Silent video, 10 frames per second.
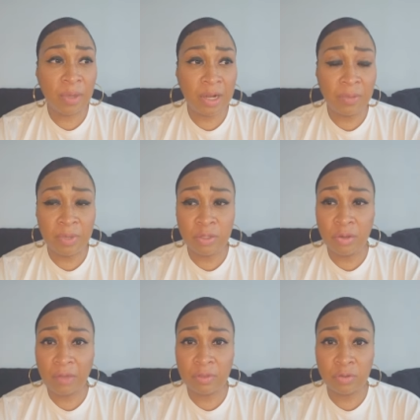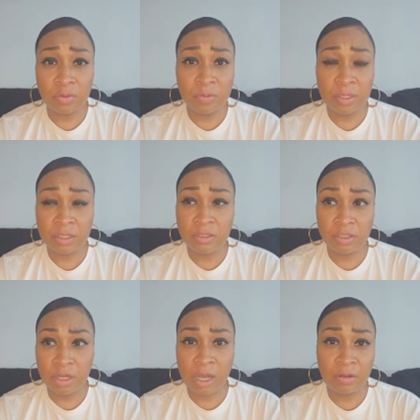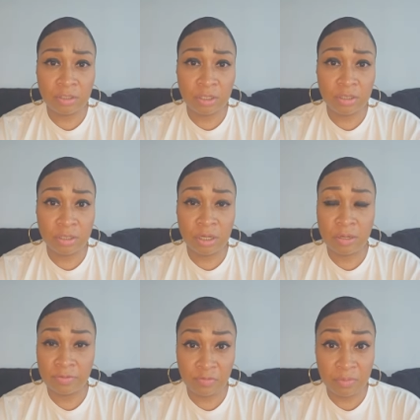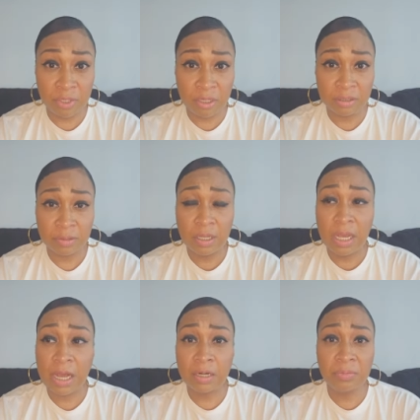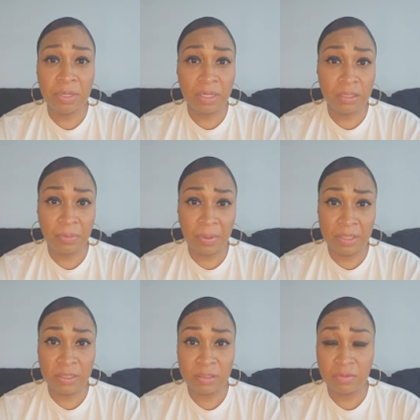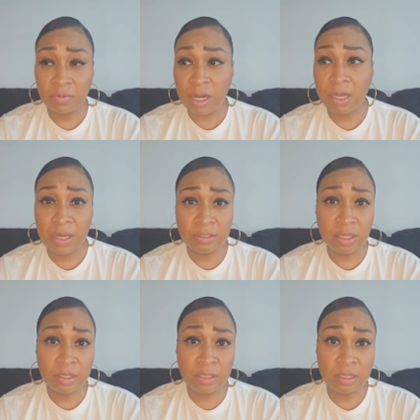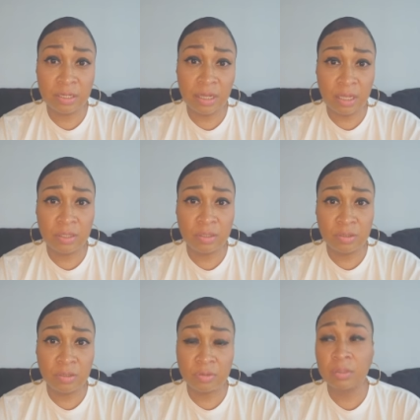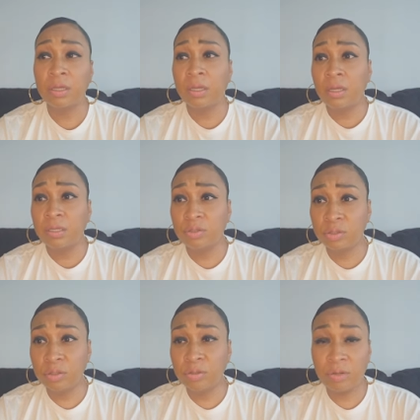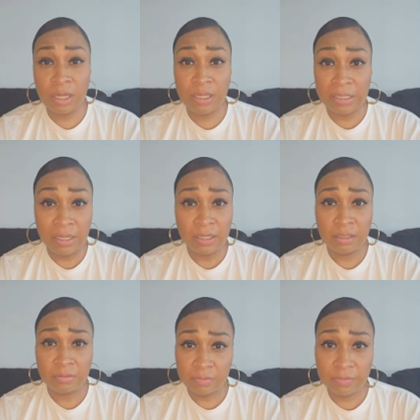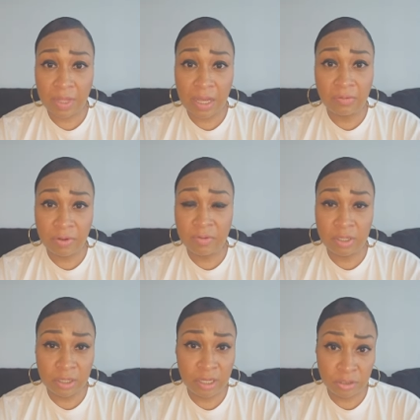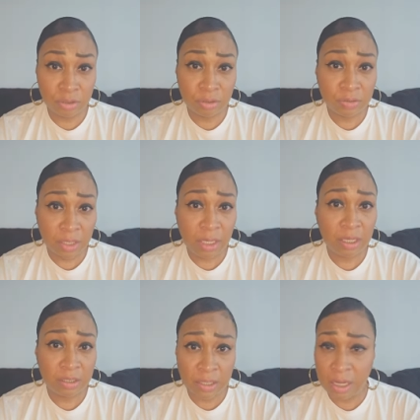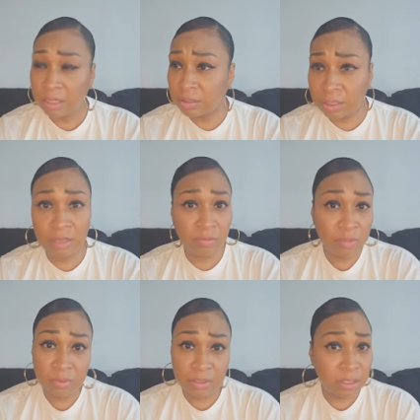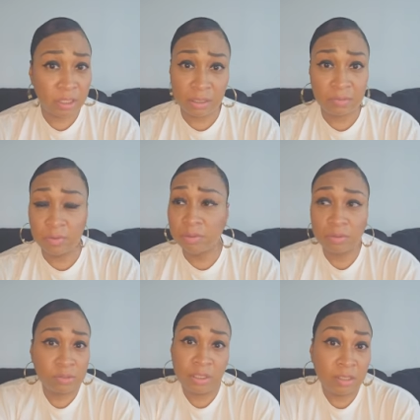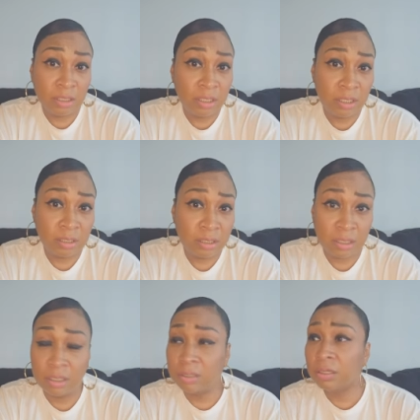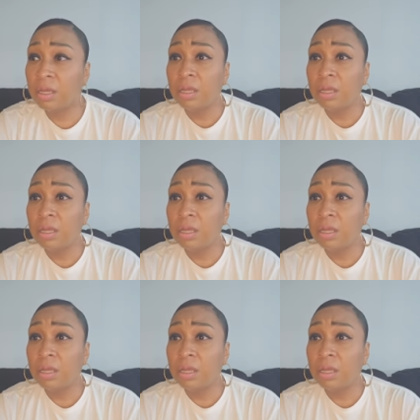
and I mean you have to groom your child since young from young how to be independent, right? I started cooking at 8 years old. So and cleaning at a very young age too. Eight, nine, ten. We was cleaning. We was cleaning, cooking.